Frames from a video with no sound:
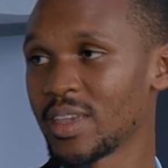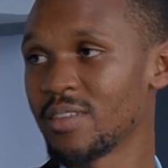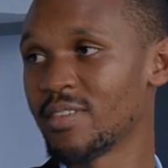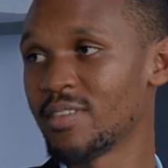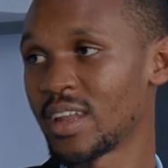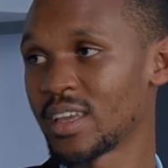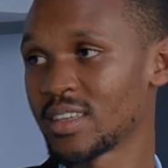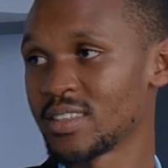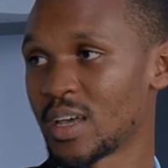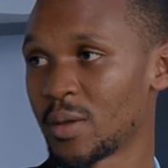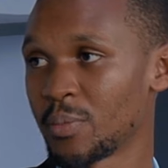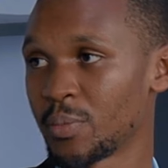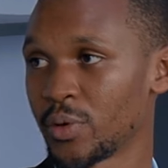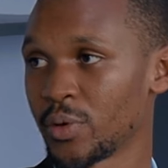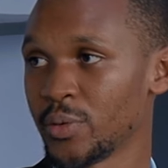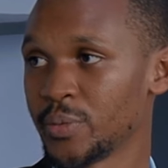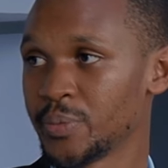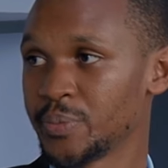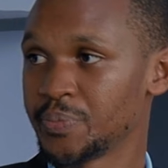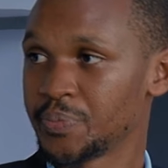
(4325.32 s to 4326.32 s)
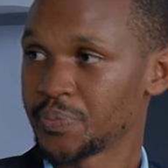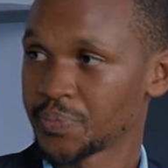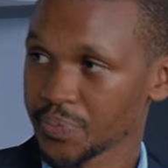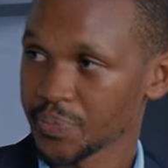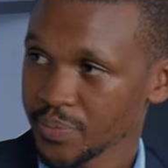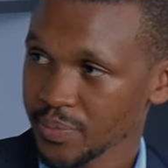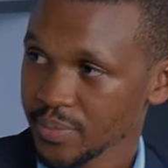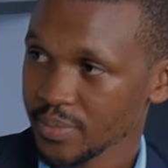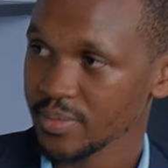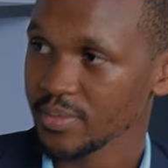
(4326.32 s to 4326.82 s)
because I think that's where
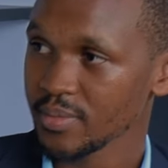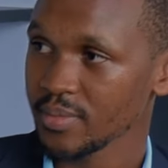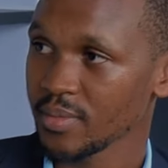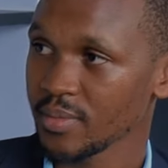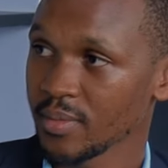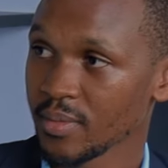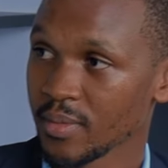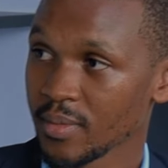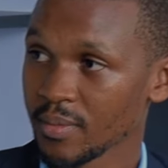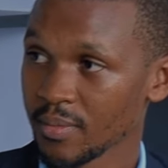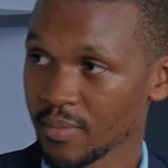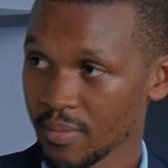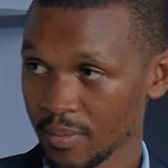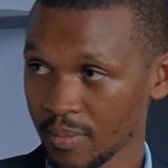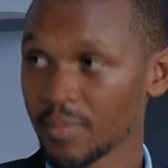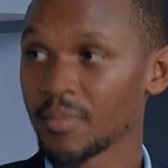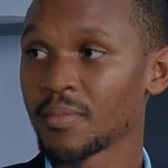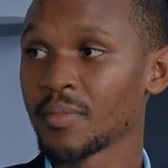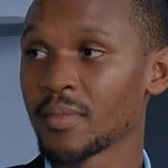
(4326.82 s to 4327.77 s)
we run to.